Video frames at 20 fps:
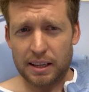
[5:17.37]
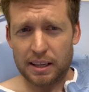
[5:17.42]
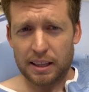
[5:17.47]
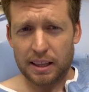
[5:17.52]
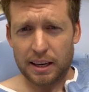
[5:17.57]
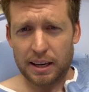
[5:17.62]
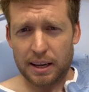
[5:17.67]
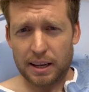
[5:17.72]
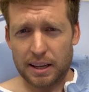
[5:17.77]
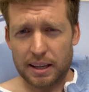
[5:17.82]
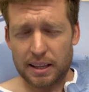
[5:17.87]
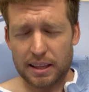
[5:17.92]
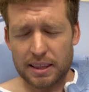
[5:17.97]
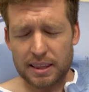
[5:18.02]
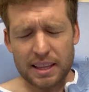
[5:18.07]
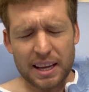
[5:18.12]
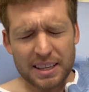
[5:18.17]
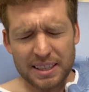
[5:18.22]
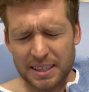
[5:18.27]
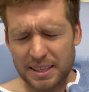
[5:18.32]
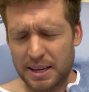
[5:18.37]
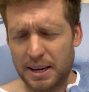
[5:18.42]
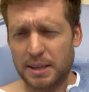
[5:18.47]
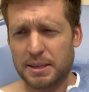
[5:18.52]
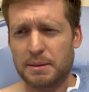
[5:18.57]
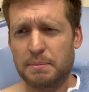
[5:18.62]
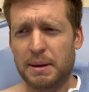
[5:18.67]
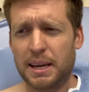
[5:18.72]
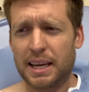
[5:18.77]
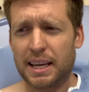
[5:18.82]
Like, that
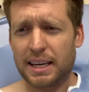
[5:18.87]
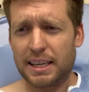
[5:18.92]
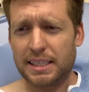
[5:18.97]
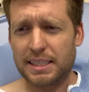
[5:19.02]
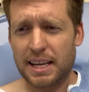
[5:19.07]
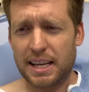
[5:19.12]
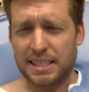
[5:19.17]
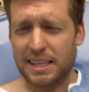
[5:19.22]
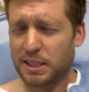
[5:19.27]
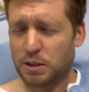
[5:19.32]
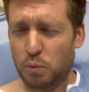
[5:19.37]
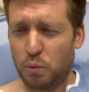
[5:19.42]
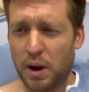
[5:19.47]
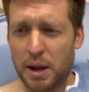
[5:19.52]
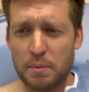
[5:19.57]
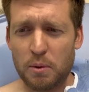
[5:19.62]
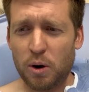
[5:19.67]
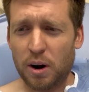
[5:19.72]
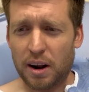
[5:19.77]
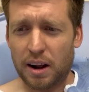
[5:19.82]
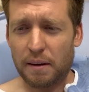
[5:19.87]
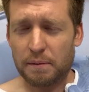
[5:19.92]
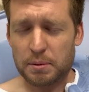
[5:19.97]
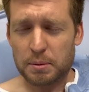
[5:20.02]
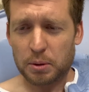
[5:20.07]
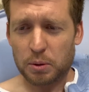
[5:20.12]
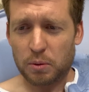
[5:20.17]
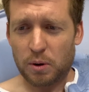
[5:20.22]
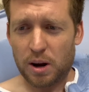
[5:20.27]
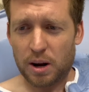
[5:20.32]
doesn't make any sense. That's way more
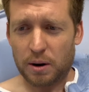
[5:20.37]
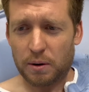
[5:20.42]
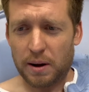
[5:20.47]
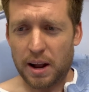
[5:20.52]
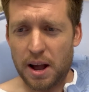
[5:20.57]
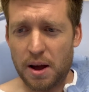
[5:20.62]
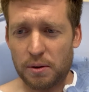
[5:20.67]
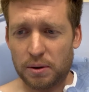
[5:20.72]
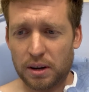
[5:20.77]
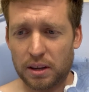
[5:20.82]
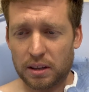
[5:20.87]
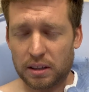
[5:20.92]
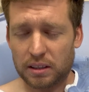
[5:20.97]
uncomfortable to walk around.